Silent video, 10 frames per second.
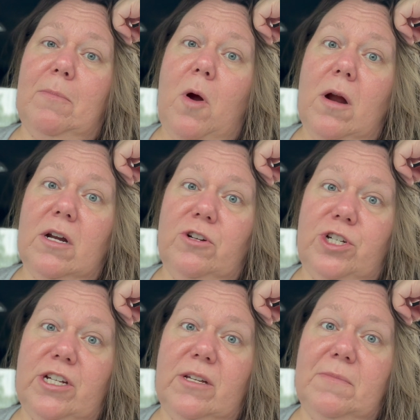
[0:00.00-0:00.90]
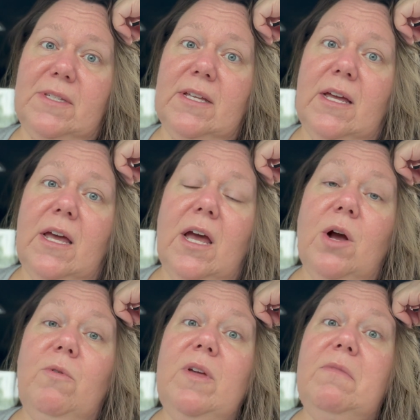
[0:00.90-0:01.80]
partnerships
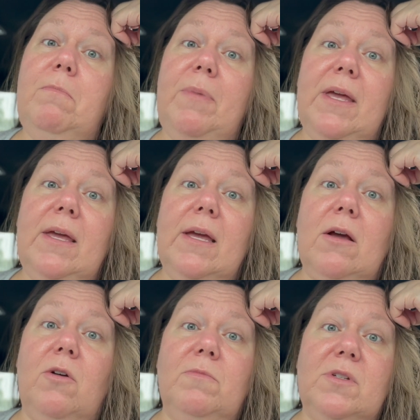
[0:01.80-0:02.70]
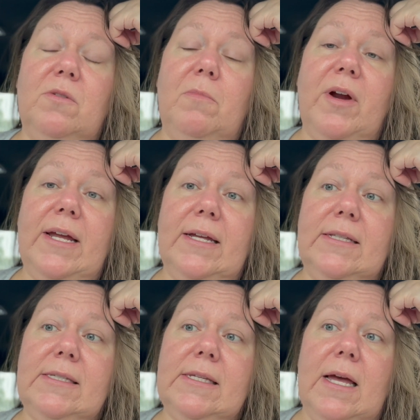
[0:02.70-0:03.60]
with big homeschool
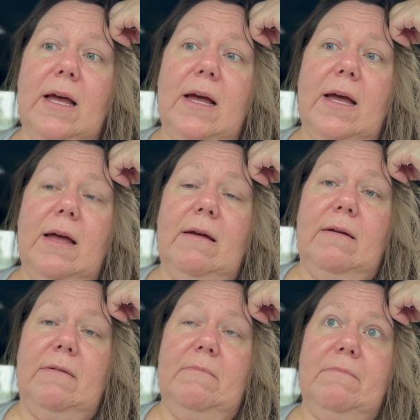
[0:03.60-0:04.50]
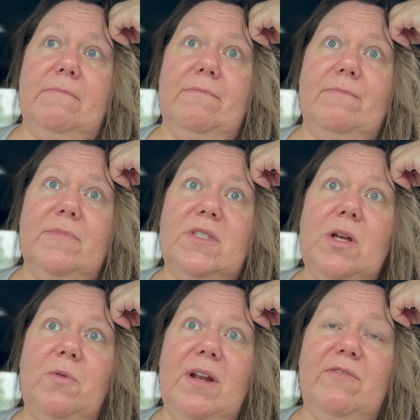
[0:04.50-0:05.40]
brands.
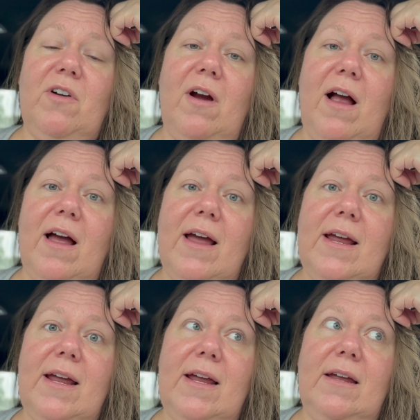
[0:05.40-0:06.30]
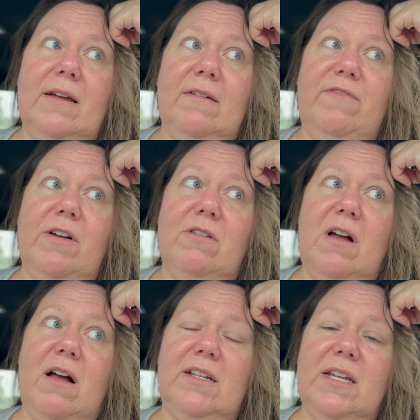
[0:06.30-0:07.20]
So whenever I felt
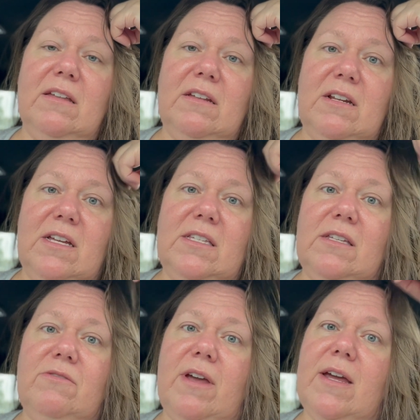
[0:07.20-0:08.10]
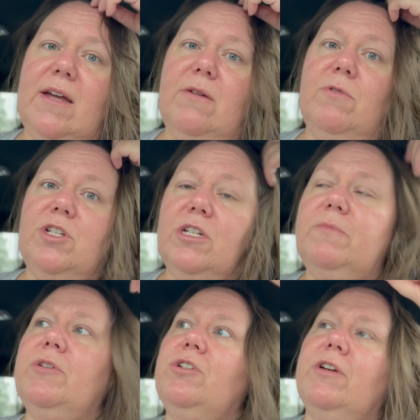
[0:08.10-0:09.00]
God telling us, okay, I want you to
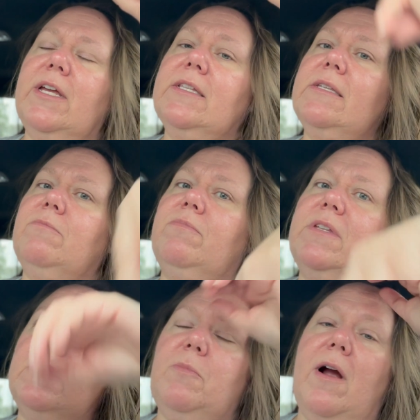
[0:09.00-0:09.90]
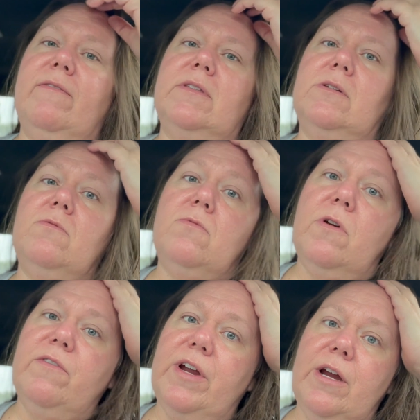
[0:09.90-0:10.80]
put your kids in this private school
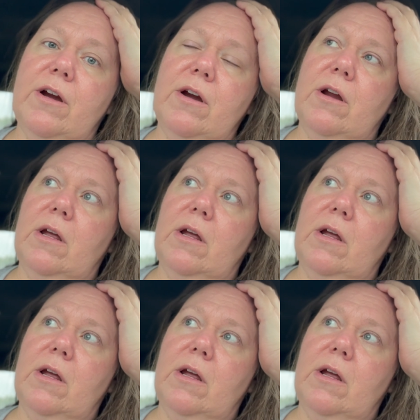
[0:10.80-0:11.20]
over here,